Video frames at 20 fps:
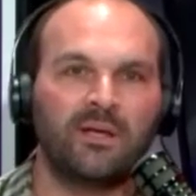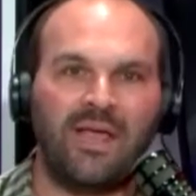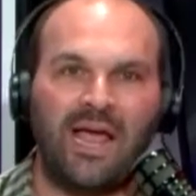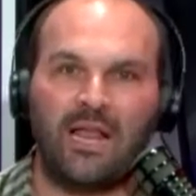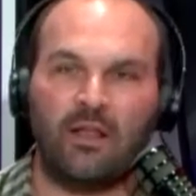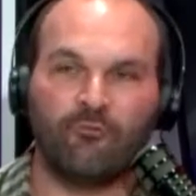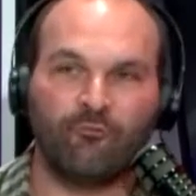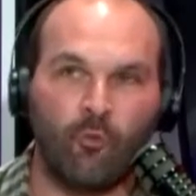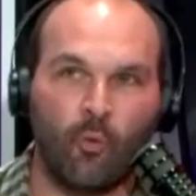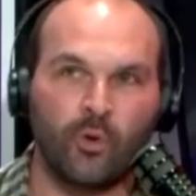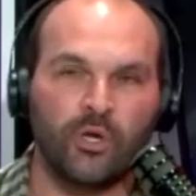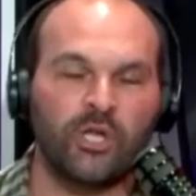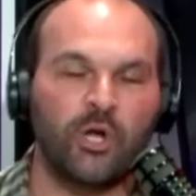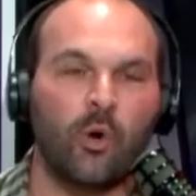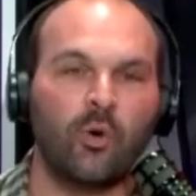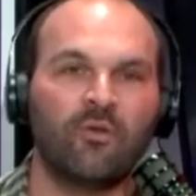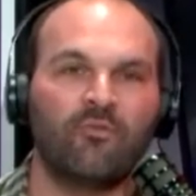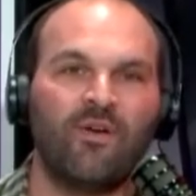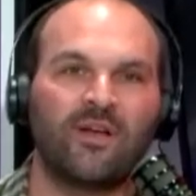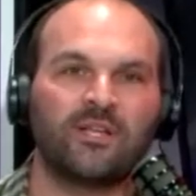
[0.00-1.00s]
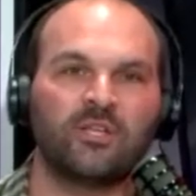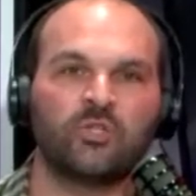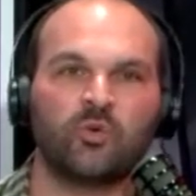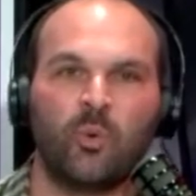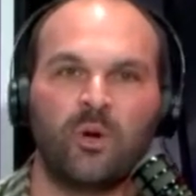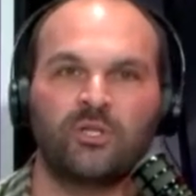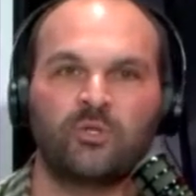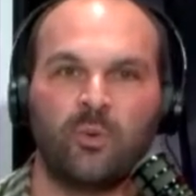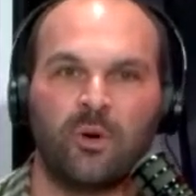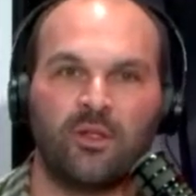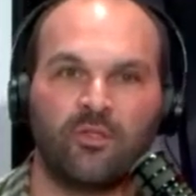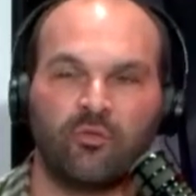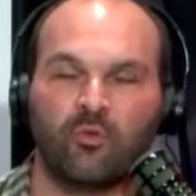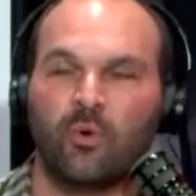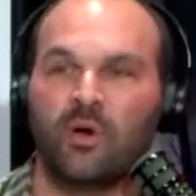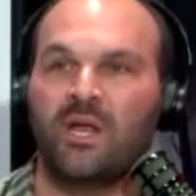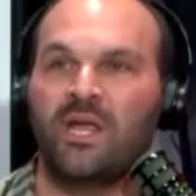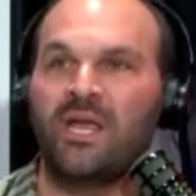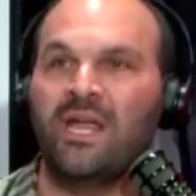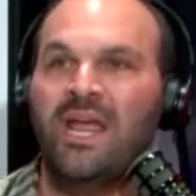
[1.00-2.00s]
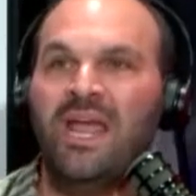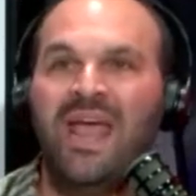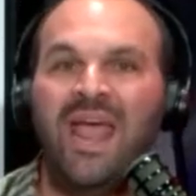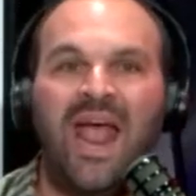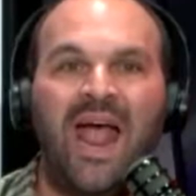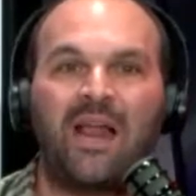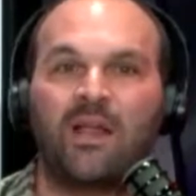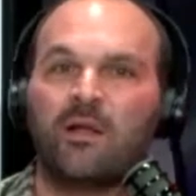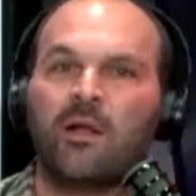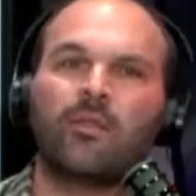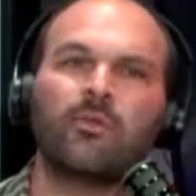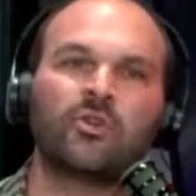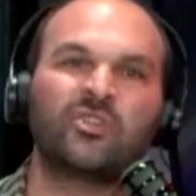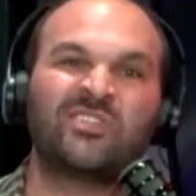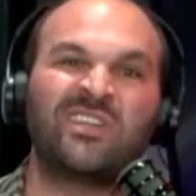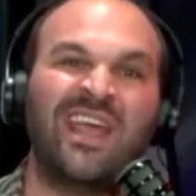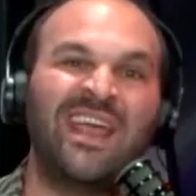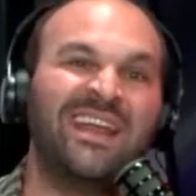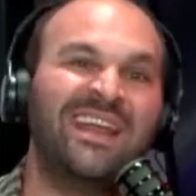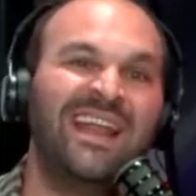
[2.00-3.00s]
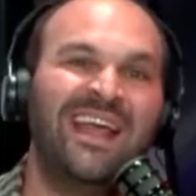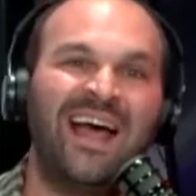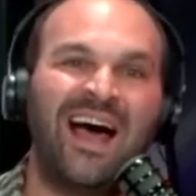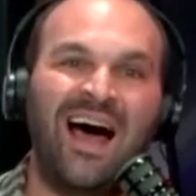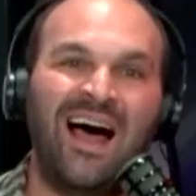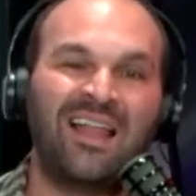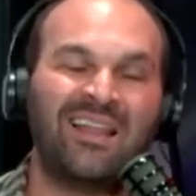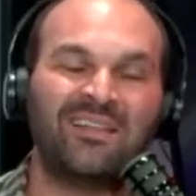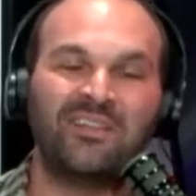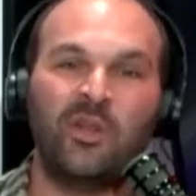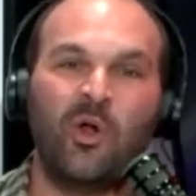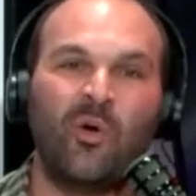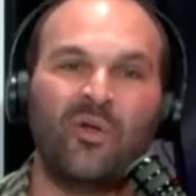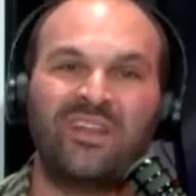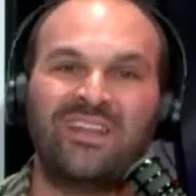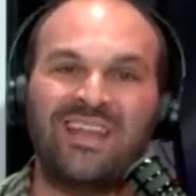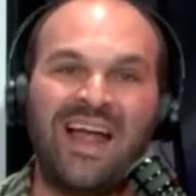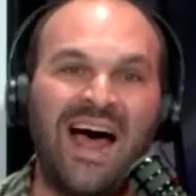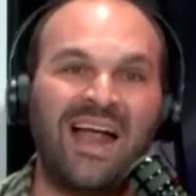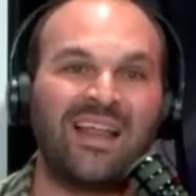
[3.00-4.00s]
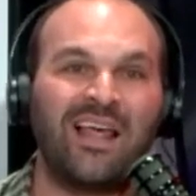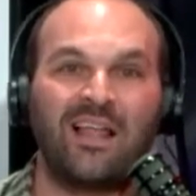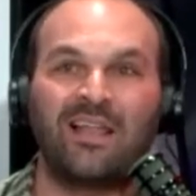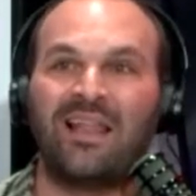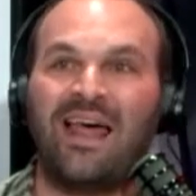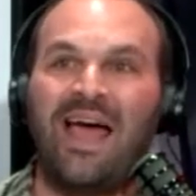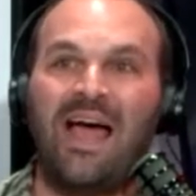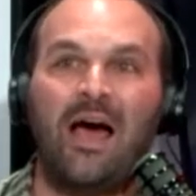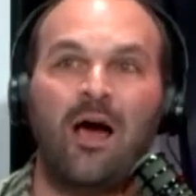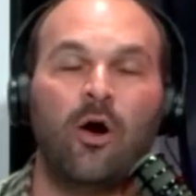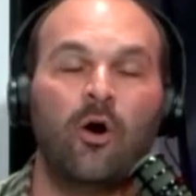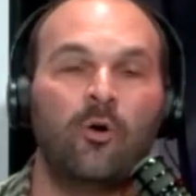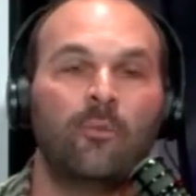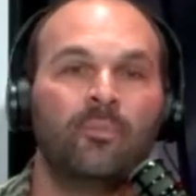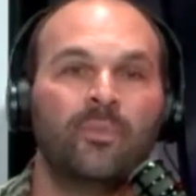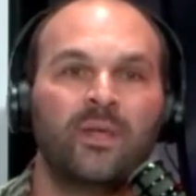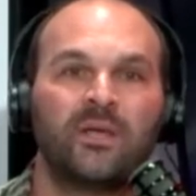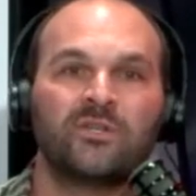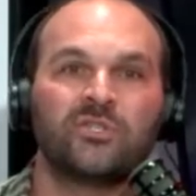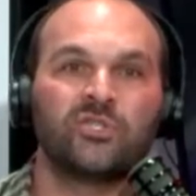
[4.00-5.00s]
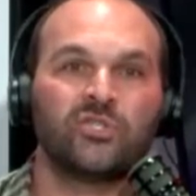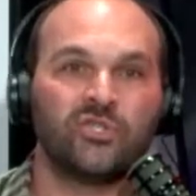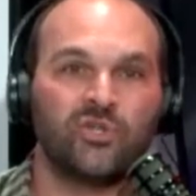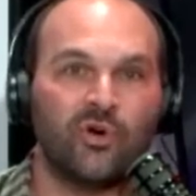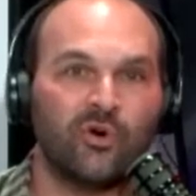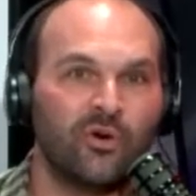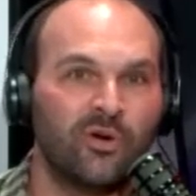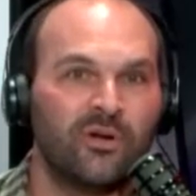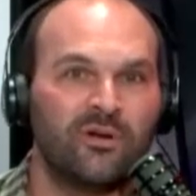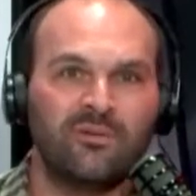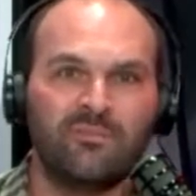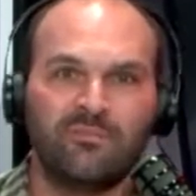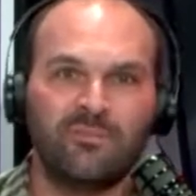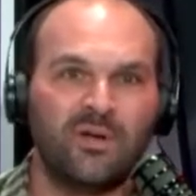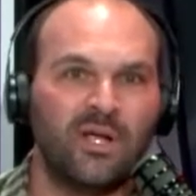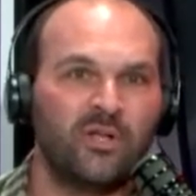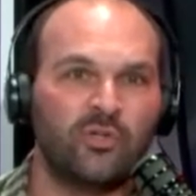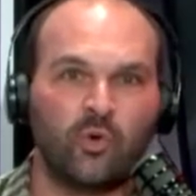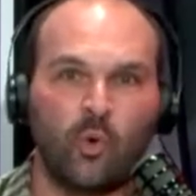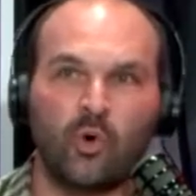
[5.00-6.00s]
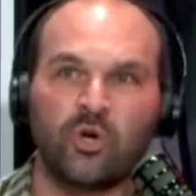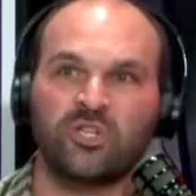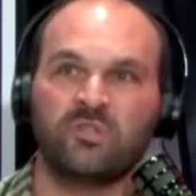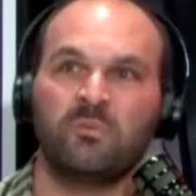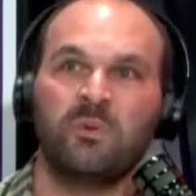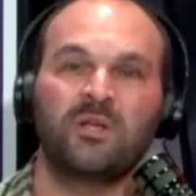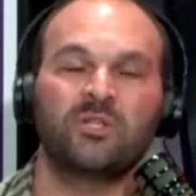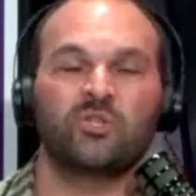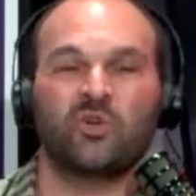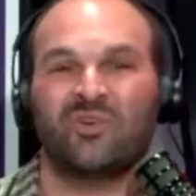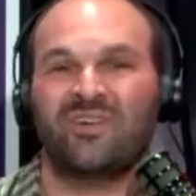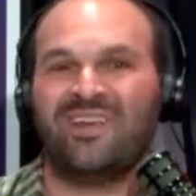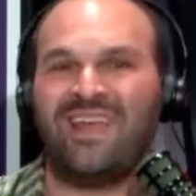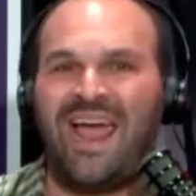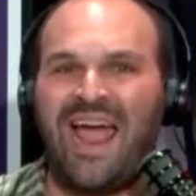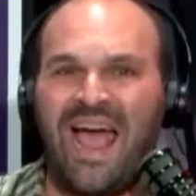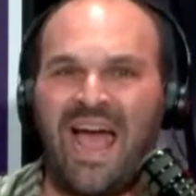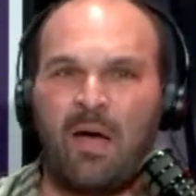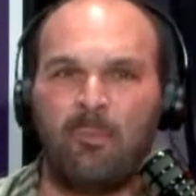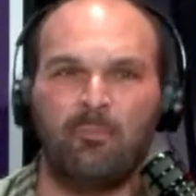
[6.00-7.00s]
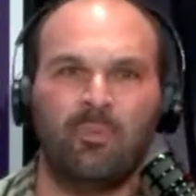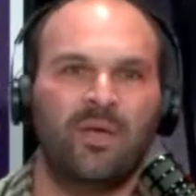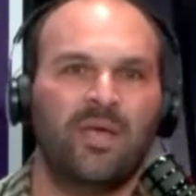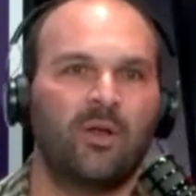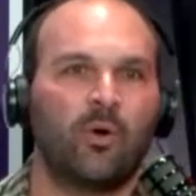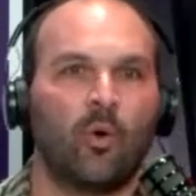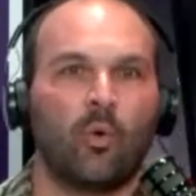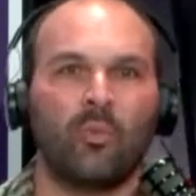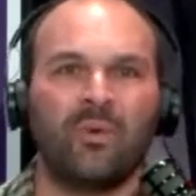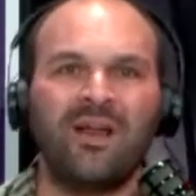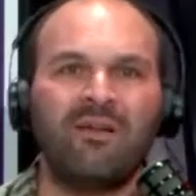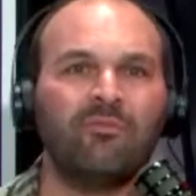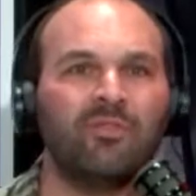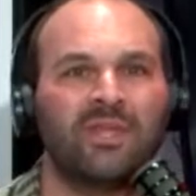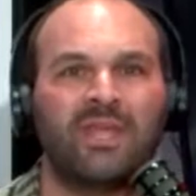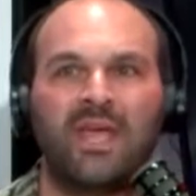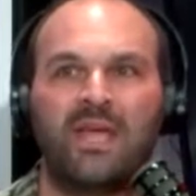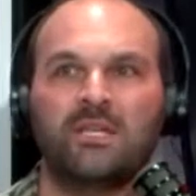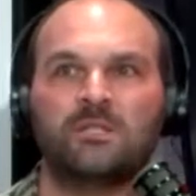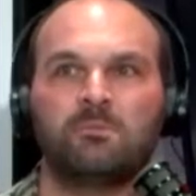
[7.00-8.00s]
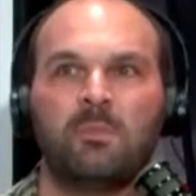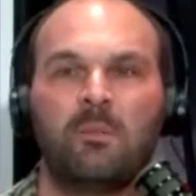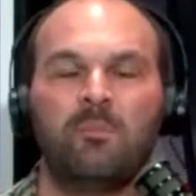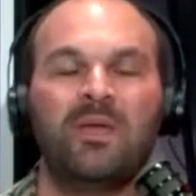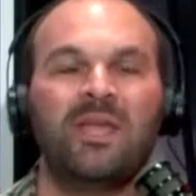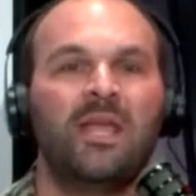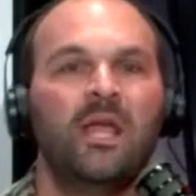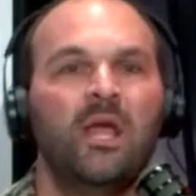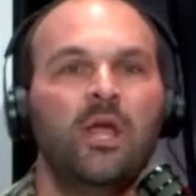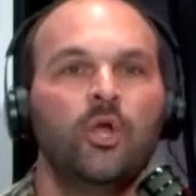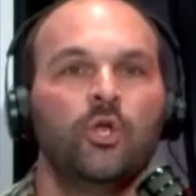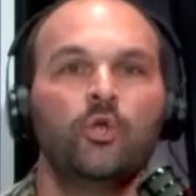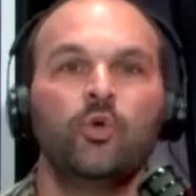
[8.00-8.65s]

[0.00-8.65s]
California go in effect in 2023 and another state not allow certain endorsements or cap it or whatever the case may be.